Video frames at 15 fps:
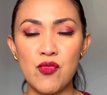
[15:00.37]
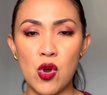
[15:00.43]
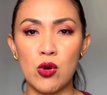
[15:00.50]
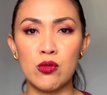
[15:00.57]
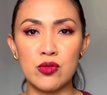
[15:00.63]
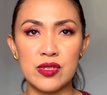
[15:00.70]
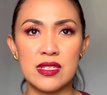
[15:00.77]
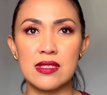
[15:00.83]

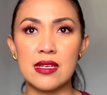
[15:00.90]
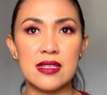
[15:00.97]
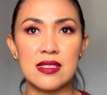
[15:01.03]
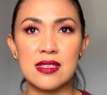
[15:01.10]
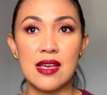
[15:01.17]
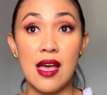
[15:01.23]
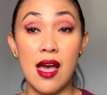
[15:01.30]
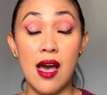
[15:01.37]
rose
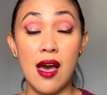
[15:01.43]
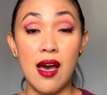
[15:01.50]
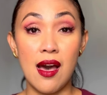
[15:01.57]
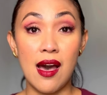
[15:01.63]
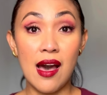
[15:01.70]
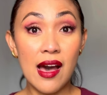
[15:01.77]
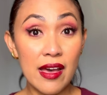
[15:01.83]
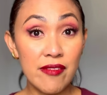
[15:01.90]
that
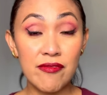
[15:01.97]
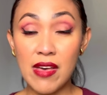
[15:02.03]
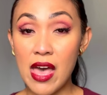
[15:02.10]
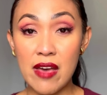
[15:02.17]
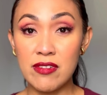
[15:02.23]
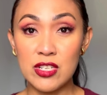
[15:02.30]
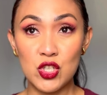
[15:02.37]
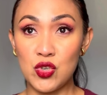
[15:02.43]
I've
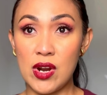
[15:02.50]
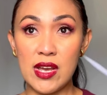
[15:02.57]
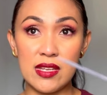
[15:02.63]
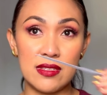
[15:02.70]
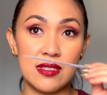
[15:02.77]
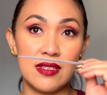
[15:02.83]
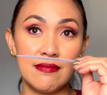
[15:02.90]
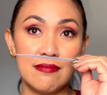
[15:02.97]
ever
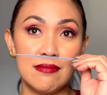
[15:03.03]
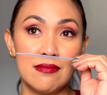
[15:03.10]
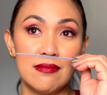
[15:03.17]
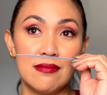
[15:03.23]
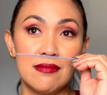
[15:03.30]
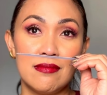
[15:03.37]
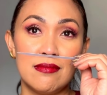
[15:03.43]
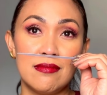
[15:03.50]
tried.
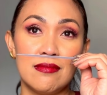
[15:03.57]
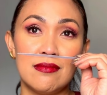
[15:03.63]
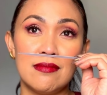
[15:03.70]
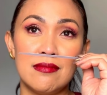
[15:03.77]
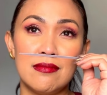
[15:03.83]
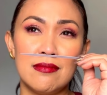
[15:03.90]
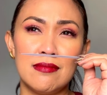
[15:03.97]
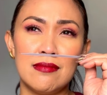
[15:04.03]

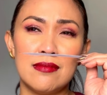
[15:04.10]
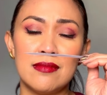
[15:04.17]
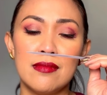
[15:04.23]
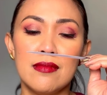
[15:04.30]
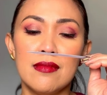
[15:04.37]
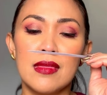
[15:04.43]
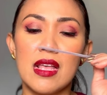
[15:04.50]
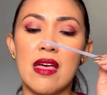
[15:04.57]
Mm.
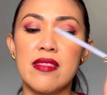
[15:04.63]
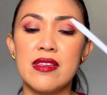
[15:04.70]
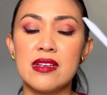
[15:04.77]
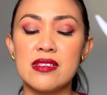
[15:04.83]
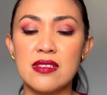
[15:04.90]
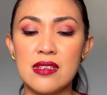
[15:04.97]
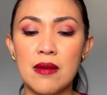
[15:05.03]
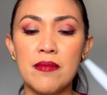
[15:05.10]

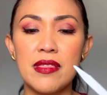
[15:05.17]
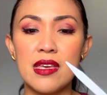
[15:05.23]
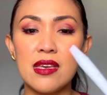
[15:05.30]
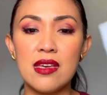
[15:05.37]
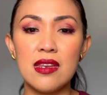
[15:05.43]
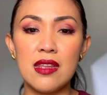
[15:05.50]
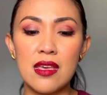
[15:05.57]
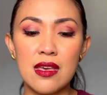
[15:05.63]
There's something
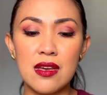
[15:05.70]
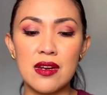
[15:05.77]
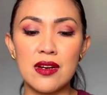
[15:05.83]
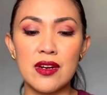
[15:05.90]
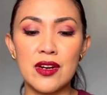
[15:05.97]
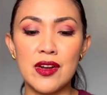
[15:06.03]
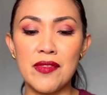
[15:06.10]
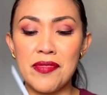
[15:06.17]
in
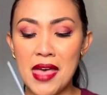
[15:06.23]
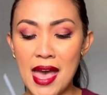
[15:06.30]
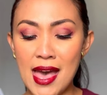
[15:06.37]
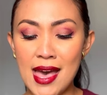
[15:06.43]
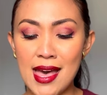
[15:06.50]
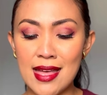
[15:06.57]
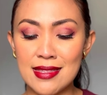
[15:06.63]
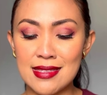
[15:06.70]
here
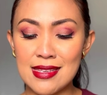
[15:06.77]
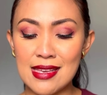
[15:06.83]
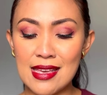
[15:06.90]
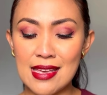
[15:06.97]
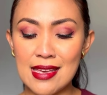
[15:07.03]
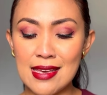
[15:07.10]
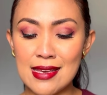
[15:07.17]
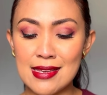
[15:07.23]
that
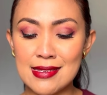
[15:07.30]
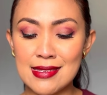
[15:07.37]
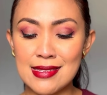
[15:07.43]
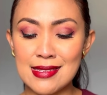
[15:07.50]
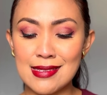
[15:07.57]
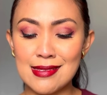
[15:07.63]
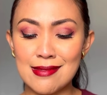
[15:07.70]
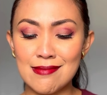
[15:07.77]

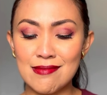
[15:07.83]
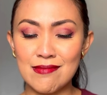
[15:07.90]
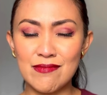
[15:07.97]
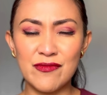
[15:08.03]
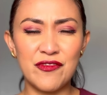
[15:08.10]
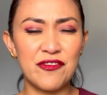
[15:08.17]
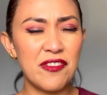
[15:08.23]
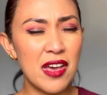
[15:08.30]
is
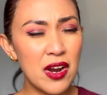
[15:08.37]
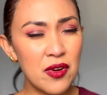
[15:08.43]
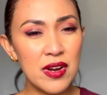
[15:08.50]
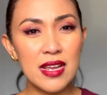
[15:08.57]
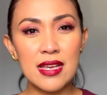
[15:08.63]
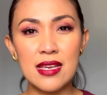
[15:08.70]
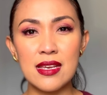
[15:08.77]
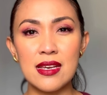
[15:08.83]

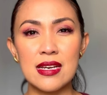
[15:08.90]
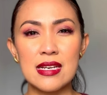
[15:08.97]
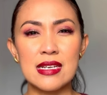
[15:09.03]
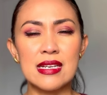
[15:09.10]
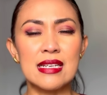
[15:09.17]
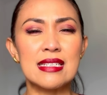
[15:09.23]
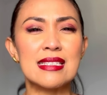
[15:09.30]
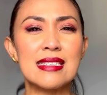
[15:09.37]
very
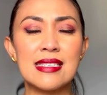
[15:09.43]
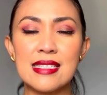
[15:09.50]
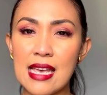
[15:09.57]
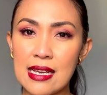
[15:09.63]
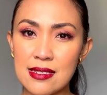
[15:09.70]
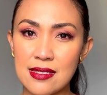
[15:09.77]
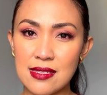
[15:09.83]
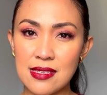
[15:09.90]

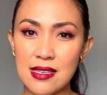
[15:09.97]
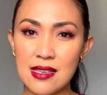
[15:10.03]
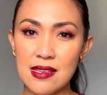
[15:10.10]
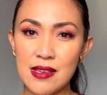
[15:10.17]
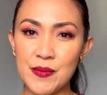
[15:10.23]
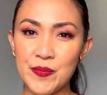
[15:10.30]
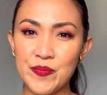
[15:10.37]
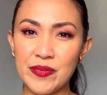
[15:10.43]

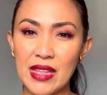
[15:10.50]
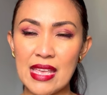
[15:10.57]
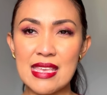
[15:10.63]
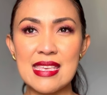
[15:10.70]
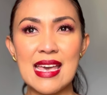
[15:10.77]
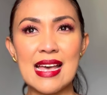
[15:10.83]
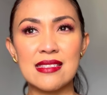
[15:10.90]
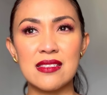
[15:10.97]
sexy,
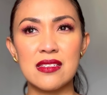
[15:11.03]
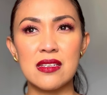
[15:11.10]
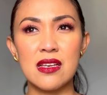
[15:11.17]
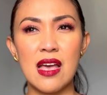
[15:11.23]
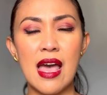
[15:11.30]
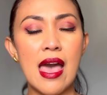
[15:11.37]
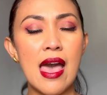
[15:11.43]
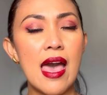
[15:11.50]
yet
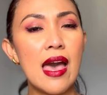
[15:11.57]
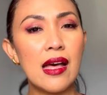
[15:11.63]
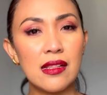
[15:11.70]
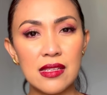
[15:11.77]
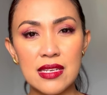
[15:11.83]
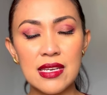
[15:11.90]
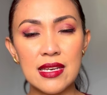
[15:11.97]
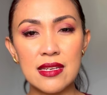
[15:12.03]

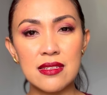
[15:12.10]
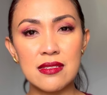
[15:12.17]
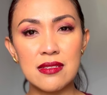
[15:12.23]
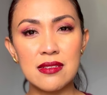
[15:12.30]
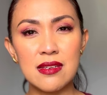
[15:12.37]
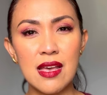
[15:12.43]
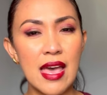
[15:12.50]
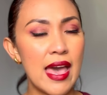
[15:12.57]

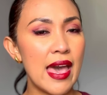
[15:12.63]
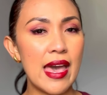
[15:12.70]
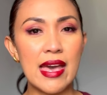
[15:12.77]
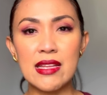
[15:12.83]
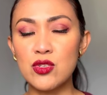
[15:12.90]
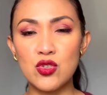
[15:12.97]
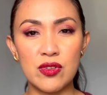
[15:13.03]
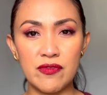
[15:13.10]
elegant
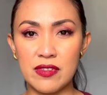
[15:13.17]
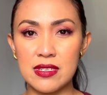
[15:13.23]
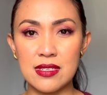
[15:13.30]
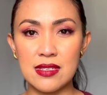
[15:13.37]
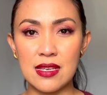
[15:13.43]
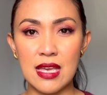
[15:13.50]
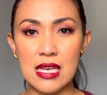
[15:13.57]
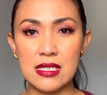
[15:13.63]
and
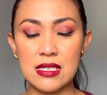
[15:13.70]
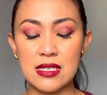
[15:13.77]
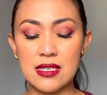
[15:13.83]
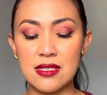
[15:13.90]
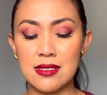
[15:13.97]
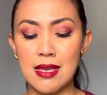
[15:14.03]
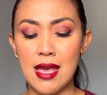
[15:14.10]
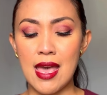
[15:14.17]

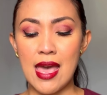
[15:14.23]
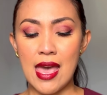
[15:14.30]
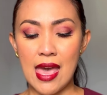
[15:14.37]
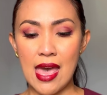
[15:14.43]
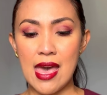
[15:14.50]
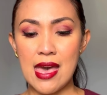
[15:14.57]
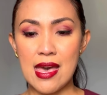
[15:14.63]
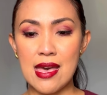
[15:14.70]
sophisticated.
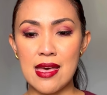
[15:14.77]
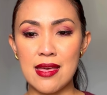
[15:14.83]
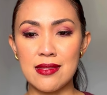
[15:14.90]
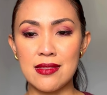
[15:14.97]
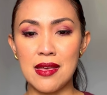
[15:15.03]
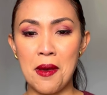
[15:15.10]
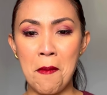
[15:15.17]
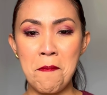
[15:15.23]

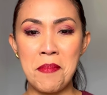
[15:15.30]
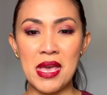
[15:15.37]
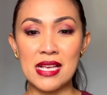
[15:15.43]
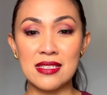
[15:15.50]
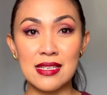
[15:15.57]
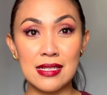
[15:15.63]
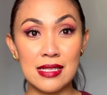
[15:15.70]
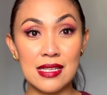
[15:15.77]
And
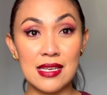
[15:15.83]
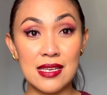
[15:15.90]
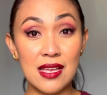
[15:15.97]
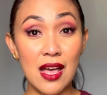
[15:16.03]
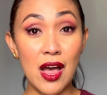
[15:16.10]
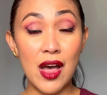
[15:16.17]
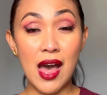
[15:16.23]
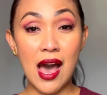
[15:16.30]

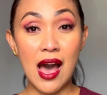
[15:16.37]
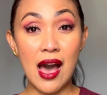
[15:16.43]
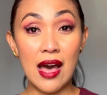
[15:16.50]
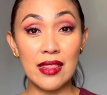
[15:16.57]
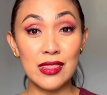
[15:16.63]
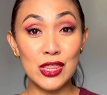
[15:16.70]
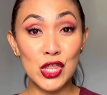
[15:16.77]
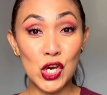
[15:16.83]
basically,
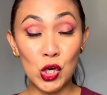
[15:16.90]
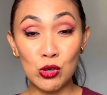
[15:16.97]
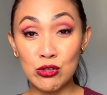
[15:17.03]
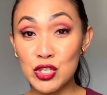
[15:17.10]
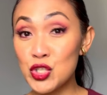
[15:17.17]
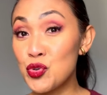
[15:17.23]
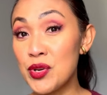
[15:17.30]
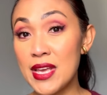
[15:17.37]

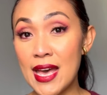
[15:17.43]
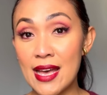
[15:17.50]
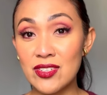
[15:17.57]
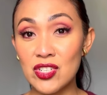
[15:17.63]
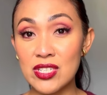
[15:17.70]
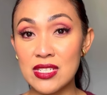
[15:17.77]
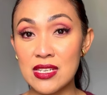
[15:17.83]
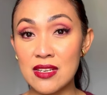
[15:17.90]
those three
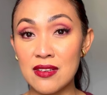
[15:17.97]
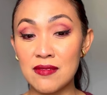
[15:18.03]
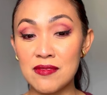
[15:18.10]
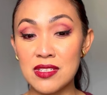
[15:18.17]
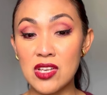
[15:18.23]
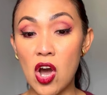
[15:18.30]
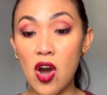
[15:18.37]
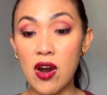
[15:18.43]

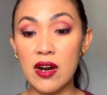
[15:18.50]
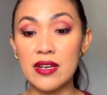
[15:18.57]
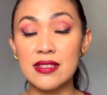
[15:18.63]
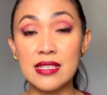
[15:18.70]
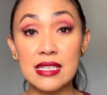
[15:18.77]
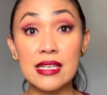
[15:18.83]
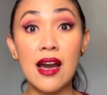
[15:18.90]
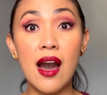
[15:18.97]
adjectives are
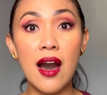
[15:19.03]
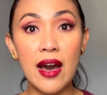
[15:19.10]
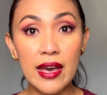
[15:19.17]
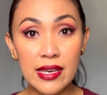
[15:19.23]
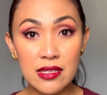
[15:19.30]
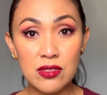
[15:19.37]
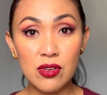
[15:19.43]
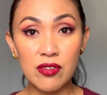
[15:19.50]
the
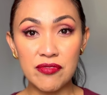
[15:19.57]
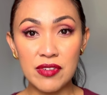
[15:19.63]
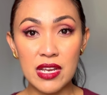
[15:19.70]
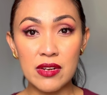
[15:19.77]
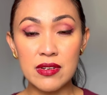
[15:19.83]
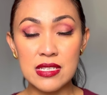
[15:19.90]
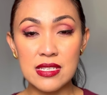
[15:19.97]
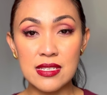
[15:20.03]
kind of
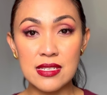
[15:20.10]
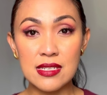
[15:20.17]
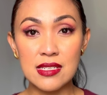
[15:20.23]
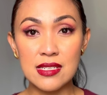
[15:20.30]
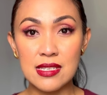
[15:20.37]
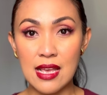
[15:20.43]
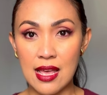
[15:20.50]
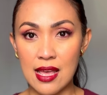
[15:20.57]

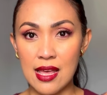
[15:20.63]
fragrances